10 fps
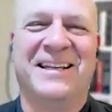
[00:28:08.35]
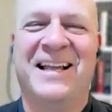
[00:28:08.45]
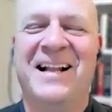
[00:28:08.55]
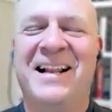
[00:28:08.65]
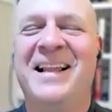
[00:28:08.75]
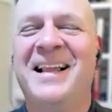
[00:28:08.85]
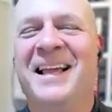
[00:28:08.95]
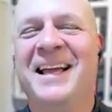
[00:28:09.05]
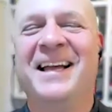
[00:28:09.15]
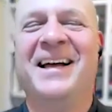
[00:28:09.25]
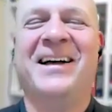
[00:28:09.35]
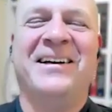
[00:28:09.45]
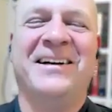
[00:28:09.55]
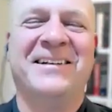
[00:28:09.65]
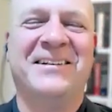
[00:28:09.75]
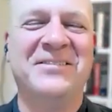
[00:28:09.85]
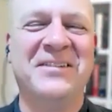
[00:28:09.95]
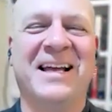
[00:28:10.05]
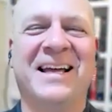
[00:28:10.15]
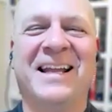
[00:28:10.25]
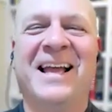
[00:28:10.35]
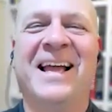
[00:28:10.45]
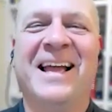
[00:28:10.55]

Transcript: like, yeah, oh man,